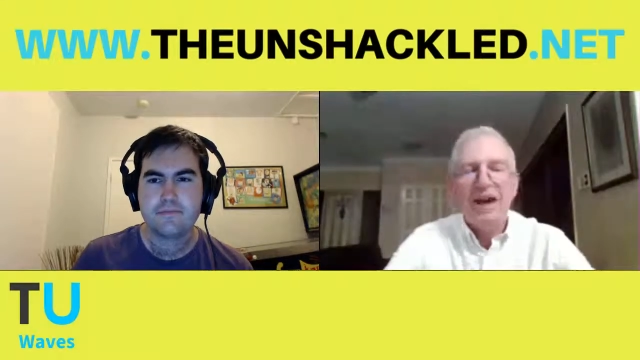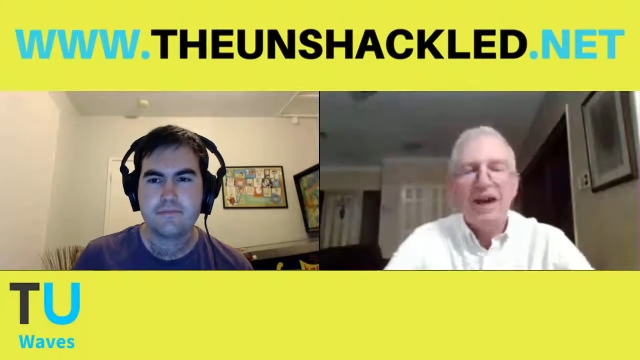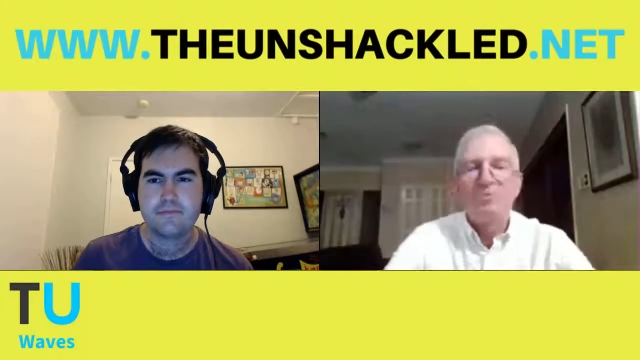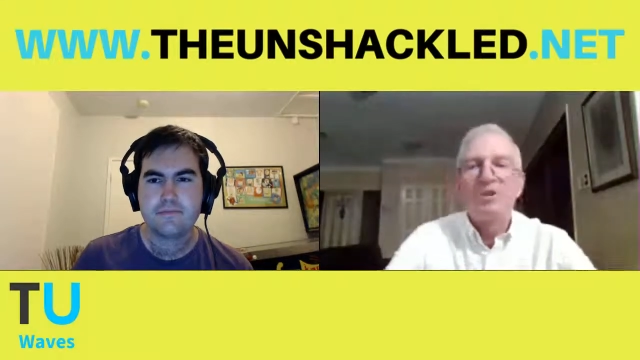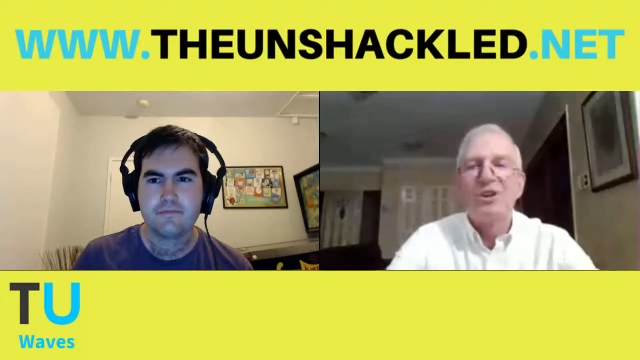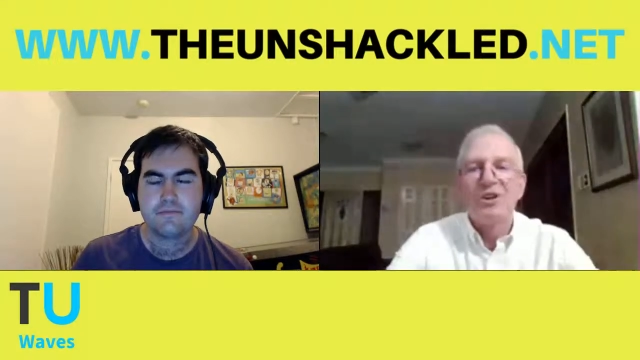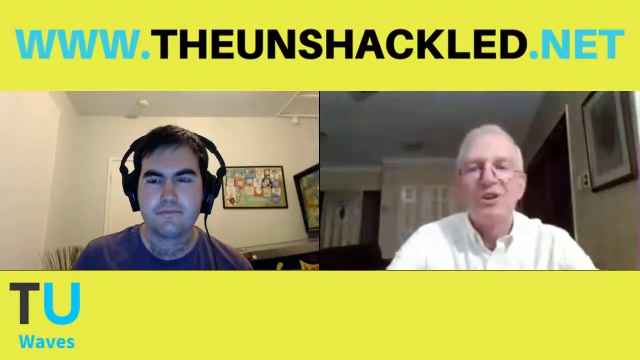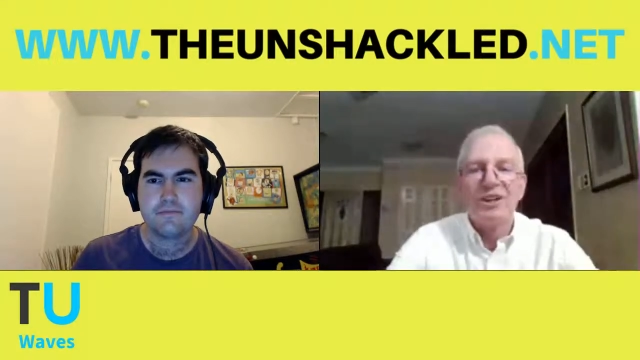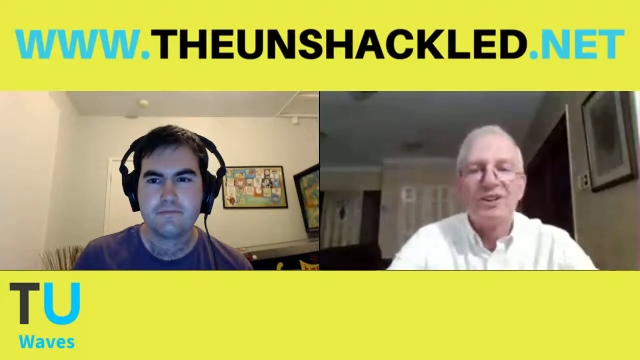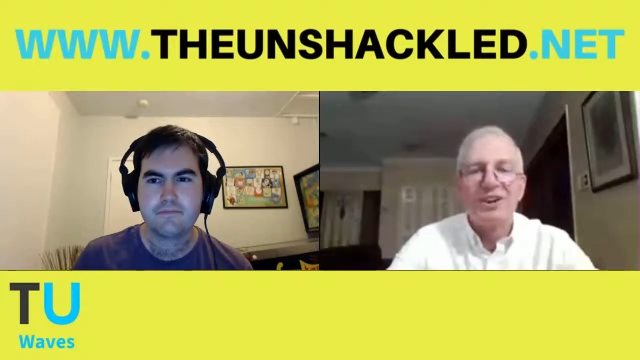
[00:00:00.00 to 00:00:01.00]

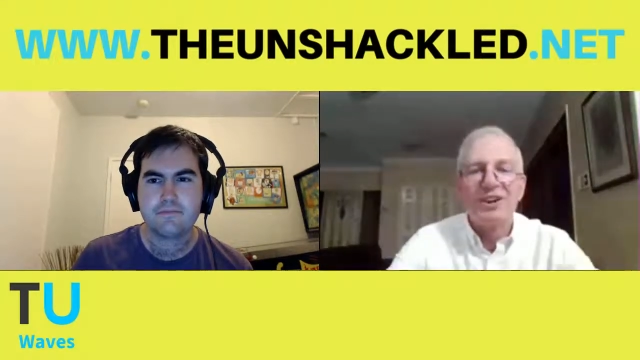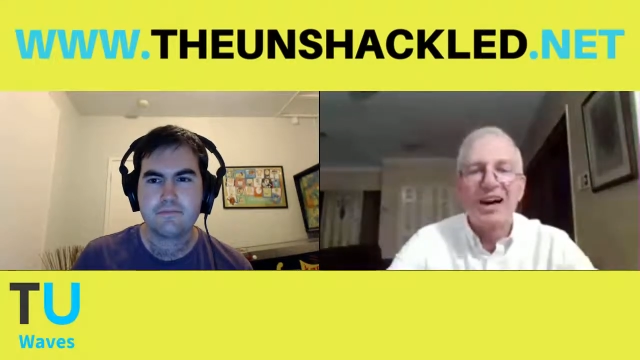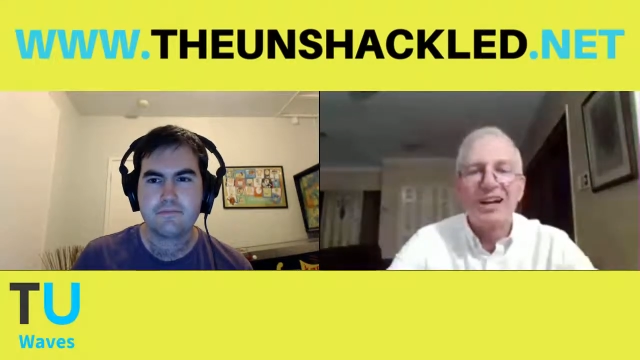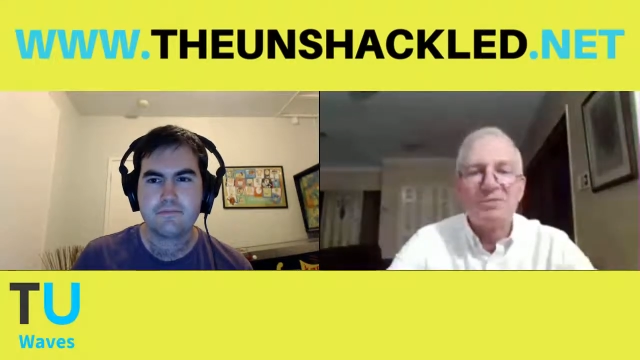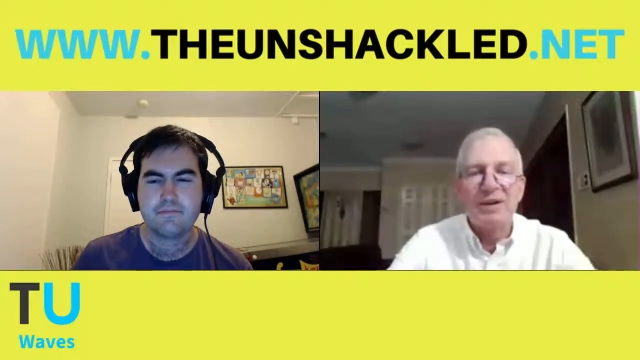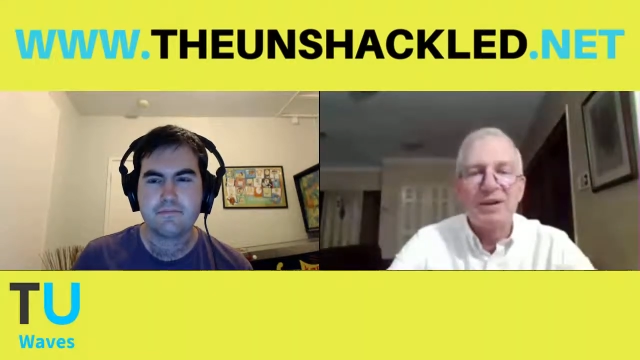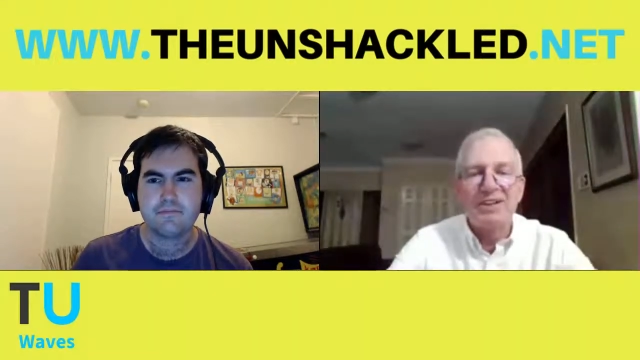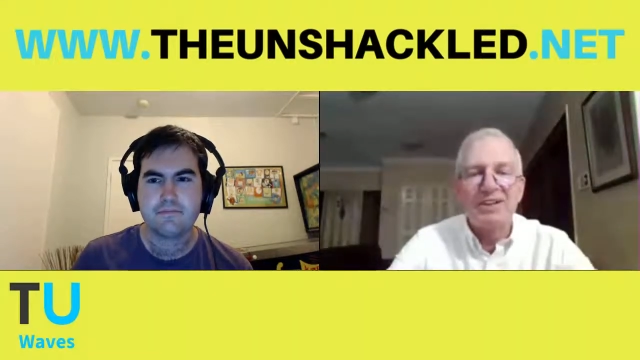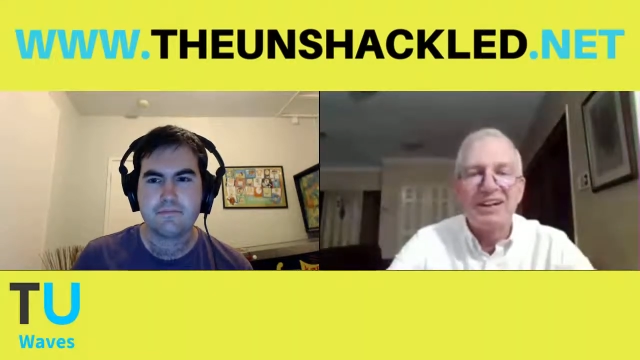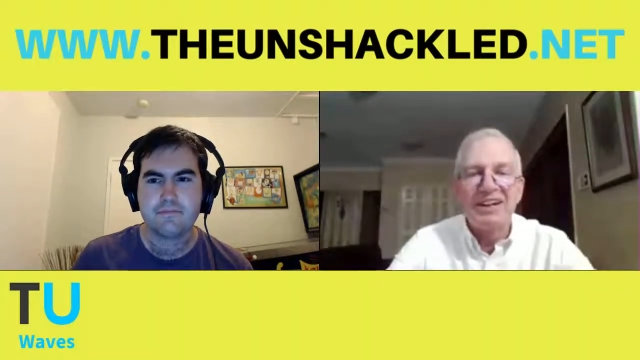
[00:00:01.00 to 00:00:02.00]
Speaker 1: Absolutely, a lot harder to
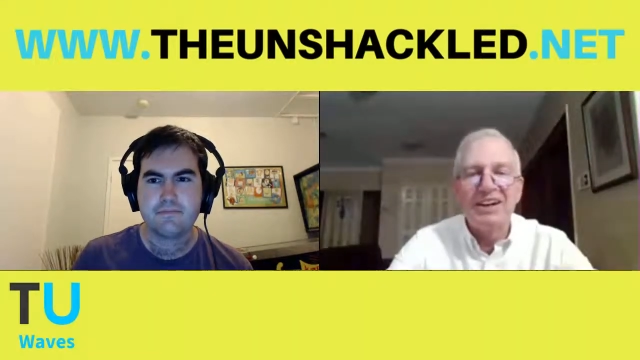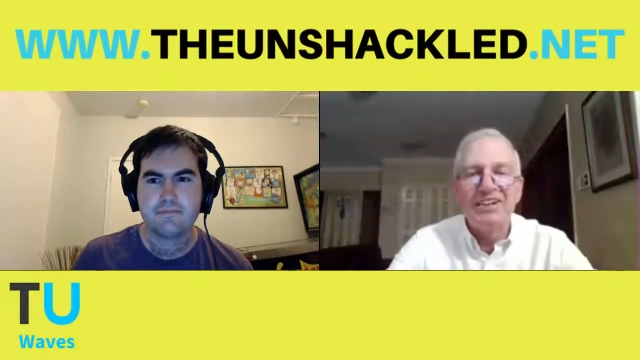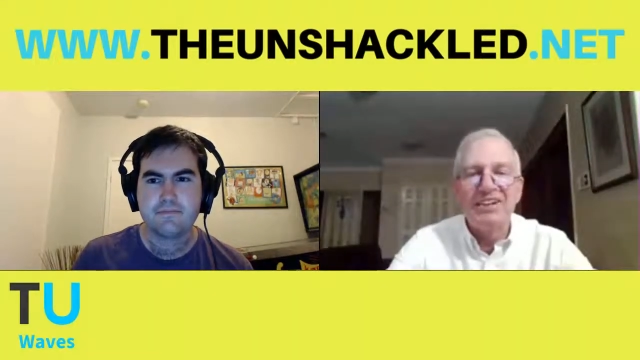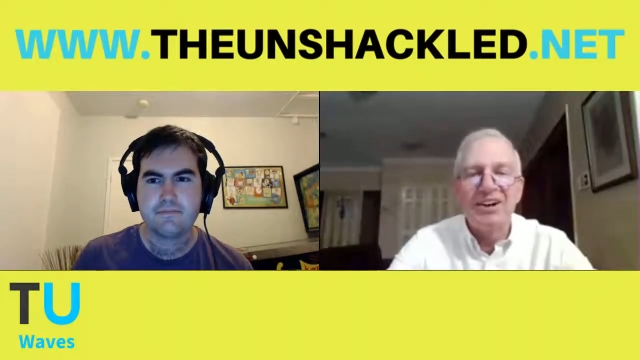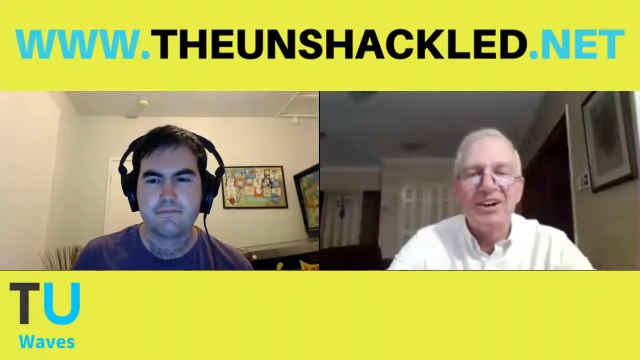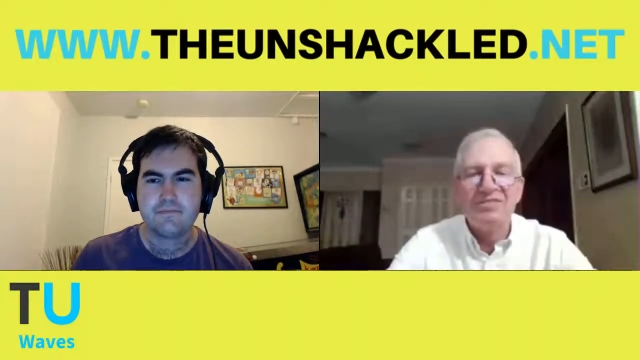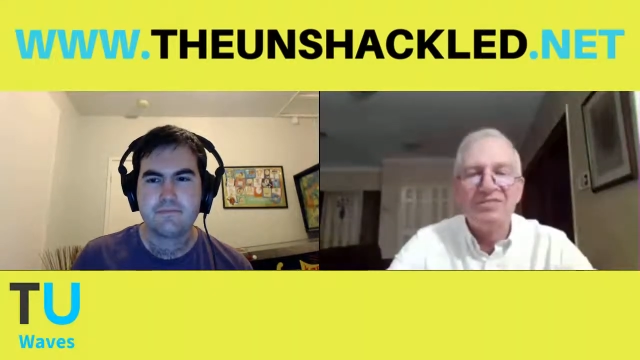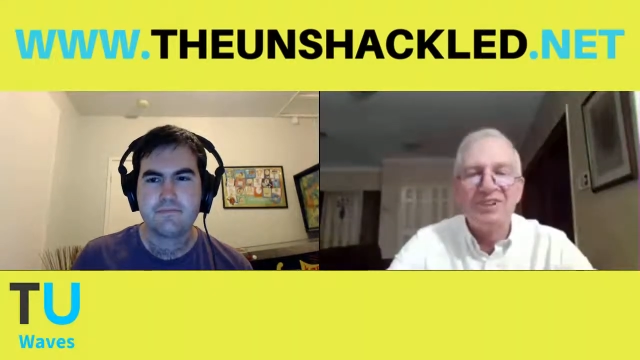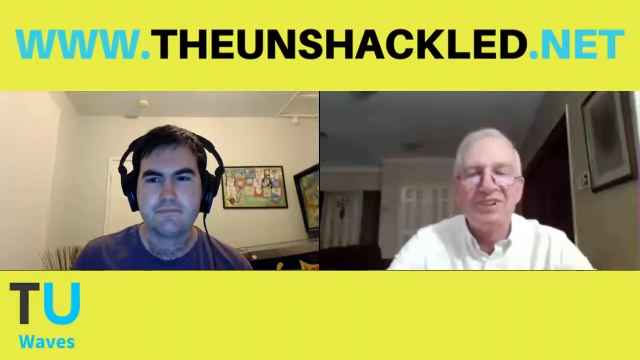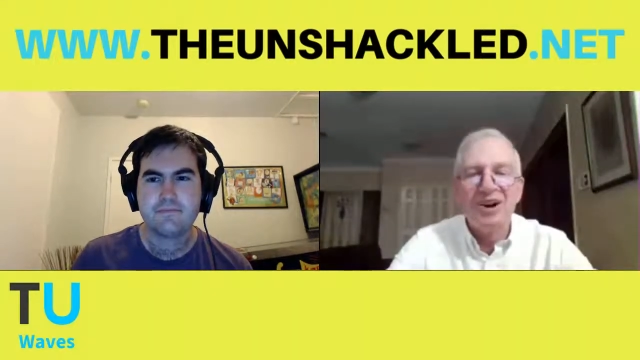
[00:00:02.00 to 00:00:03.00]
pick than any other that
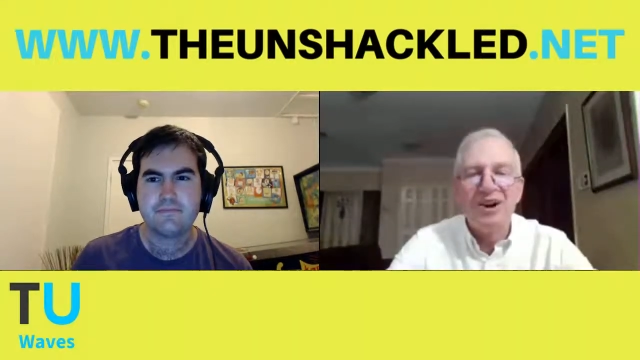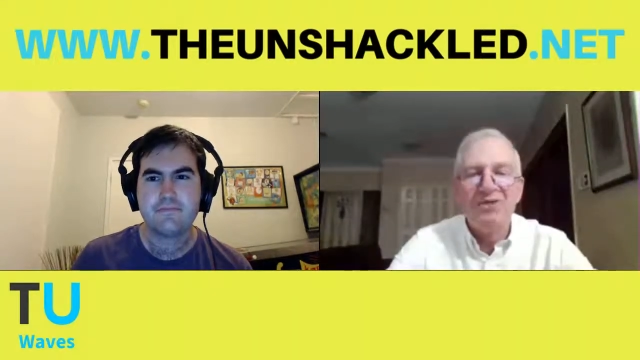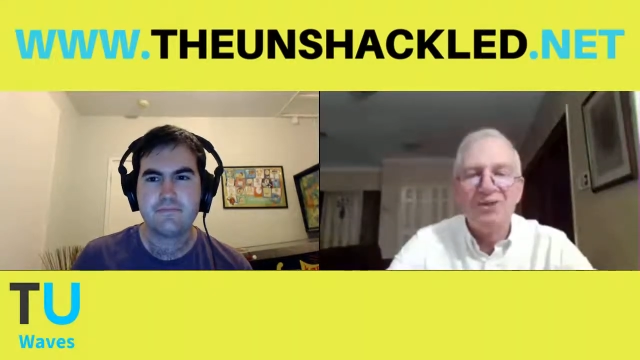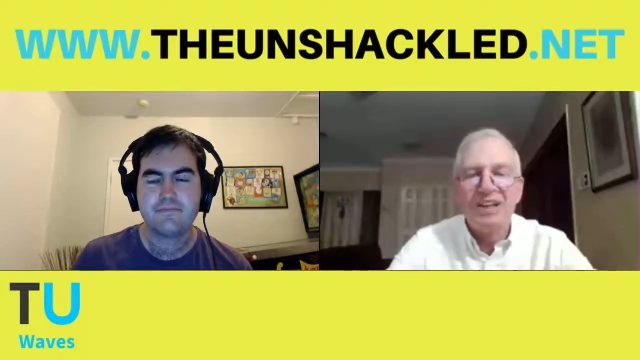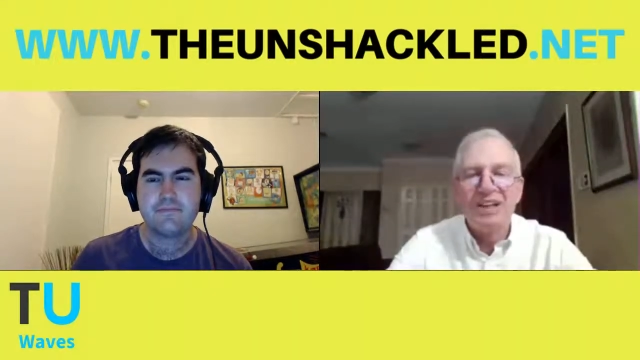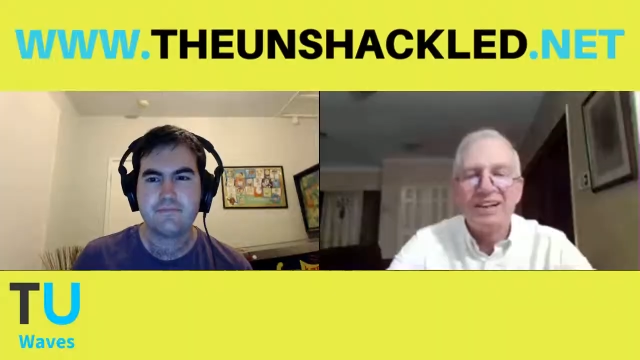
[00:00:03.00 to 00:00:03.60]
I've uh, I've looked